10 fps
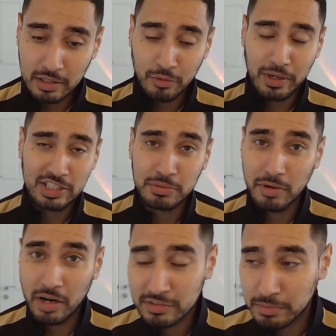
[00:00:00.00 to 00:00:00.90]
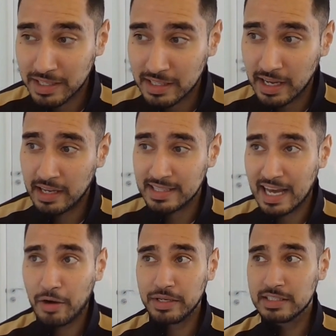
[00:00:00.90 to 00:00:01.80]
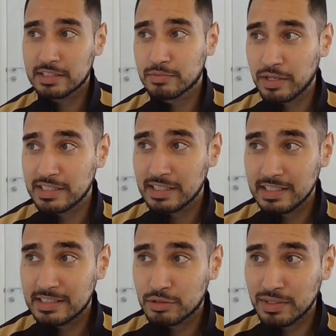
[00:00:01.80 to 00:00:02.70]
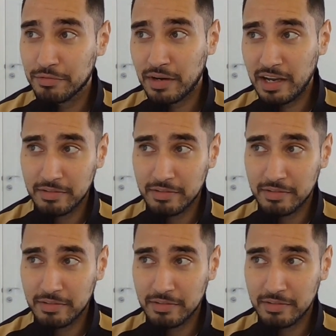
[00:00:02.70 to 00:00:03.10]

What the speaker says: Question marks for me there. Now he's 25,